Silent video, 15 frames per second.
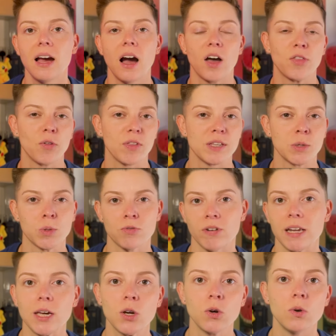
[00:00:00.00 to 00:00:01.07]
I thought this was
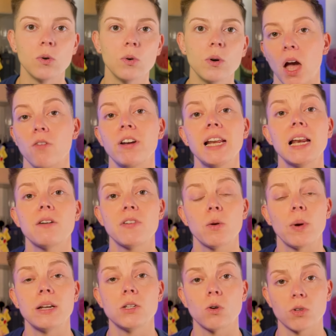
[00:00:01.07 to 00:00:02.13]
really cool. I really love it
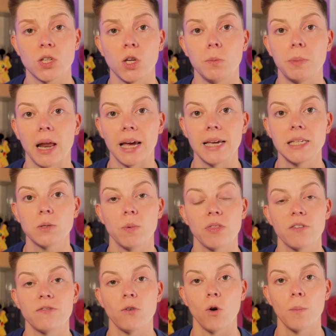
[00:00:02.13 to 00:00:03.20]
when Doctor Who plays with
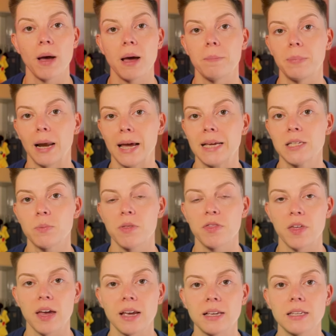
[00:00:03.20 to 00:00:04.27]
the format and plays with
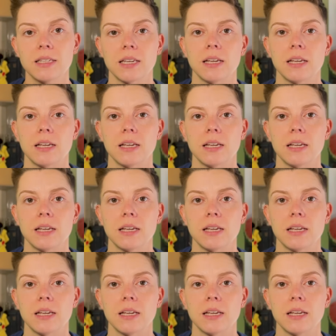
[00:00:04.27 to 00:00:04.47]
things,